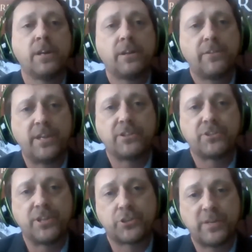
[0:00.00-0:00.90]
the,
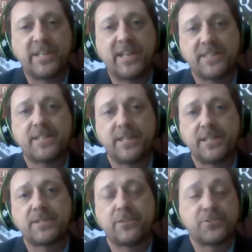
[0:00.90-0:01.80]
the tree
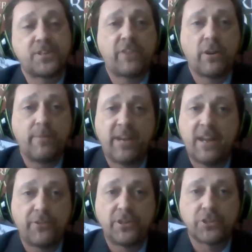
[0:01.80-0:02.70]
densities, there's not very many
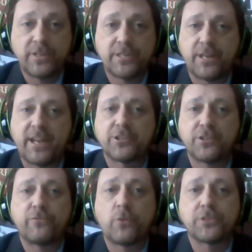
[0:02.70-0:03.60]
healthy trees on National
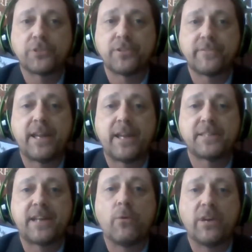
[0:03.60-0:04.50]
Forest Service
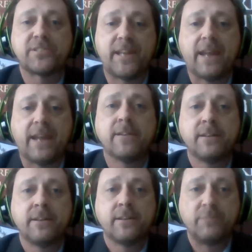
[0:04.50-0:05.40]
lands out west today
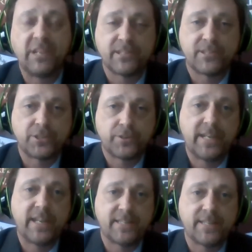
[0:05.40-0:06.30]
because the tree
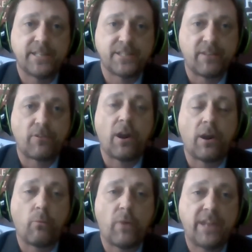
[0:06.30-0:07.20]
densities are, are
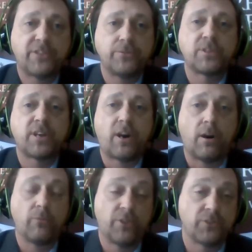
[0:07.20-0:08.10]
way too
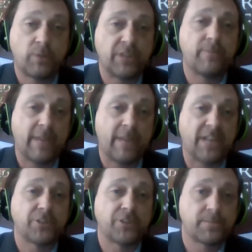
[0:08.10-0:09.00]
tall. There's way too many
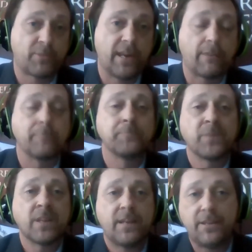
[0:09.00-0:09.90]
trees per acre
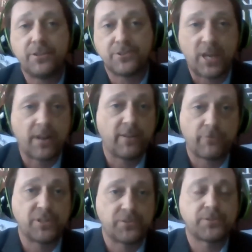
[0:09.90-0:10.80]
and there's not
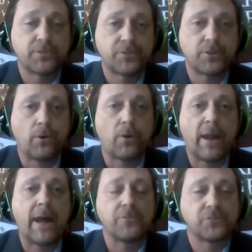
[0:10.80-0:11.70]
enough resources to go
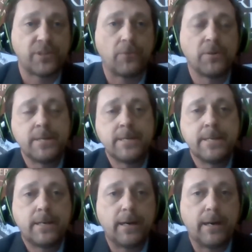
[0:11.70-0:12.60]
around. So
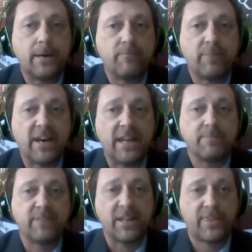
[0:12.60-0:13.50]
um, by,
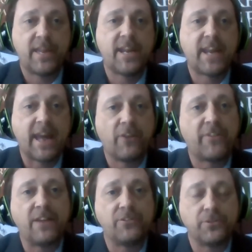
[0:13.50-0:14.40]
by thinning out
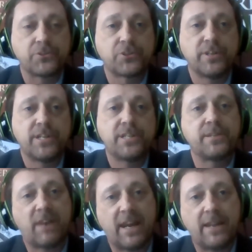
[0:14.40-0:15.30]
that those trees
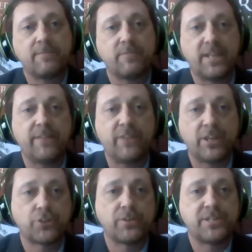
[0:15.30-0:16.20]
and by giving
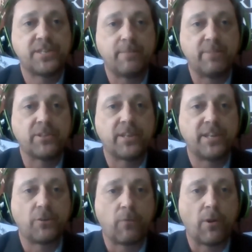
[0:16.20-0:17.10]
trees the ability
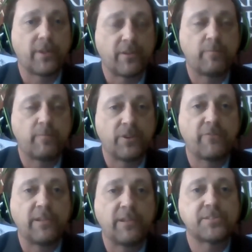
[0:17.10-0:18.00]
to grow to their, their
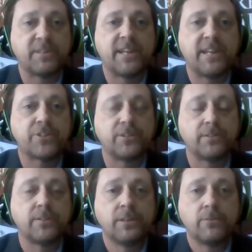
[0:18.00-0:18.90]
fullest potential,
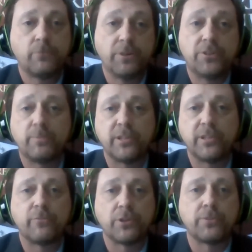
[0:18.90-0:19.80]
we do
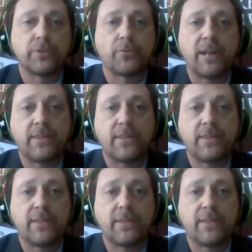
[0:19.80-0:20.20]
believe we're doing the right